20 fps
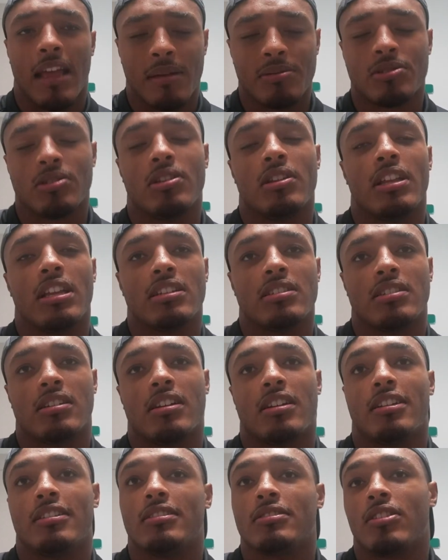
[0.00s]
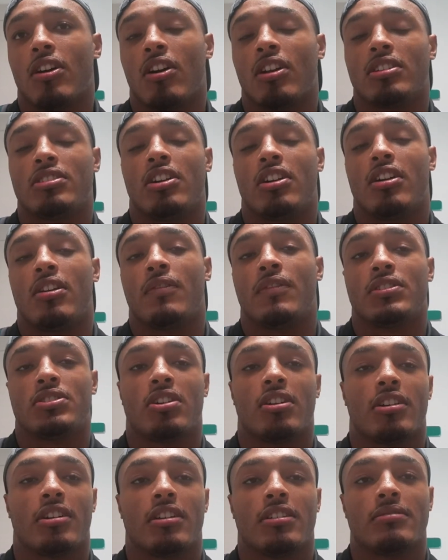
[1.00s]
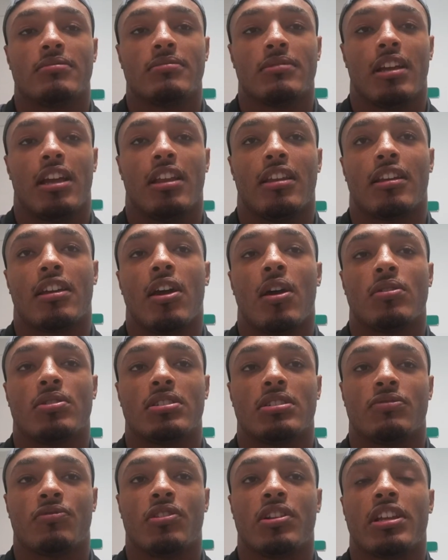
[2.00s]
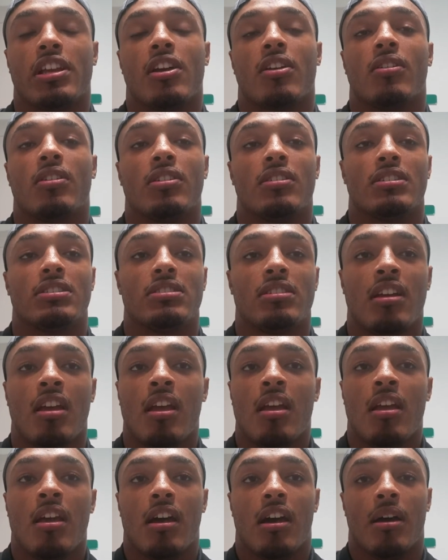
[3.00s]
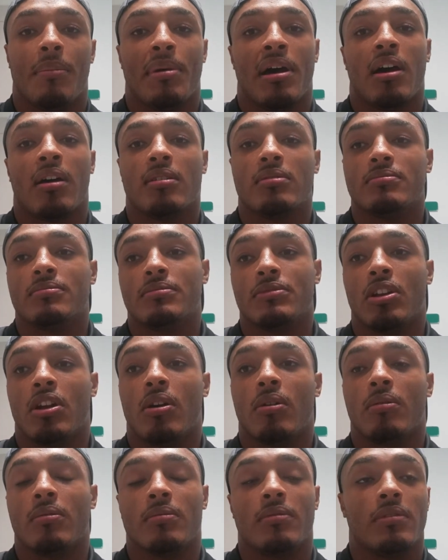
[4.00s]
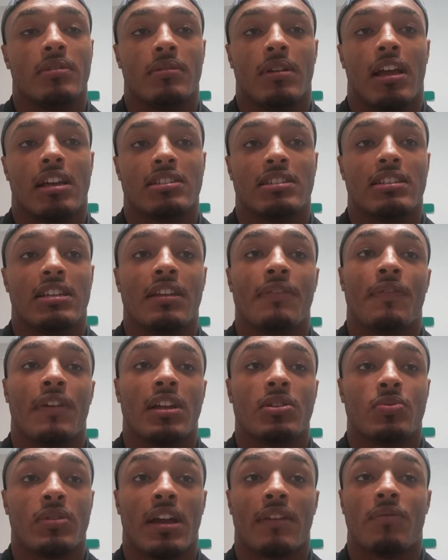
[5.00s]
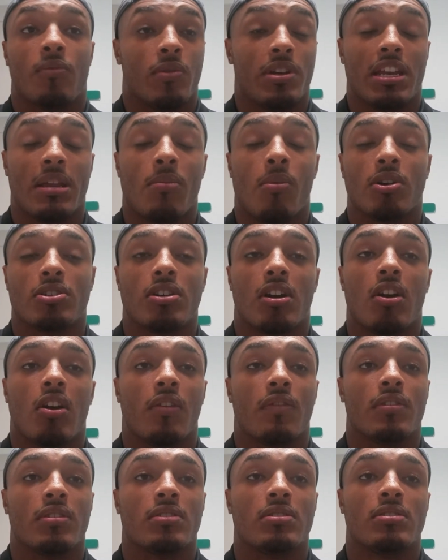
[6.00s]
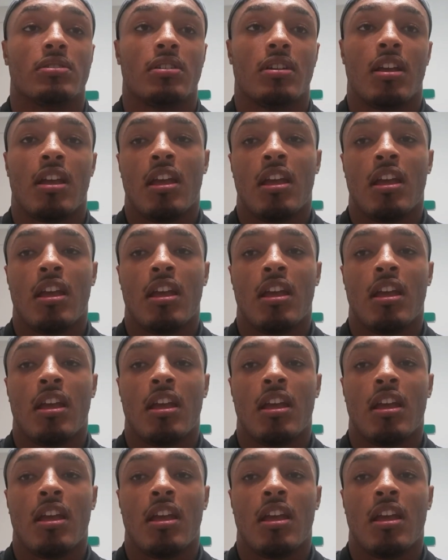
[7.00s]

Absolutely, it's, a, it's called a turnover circuit. Mm-hmm. The coaches really get on us about you know as a defense we have we need more turnovers.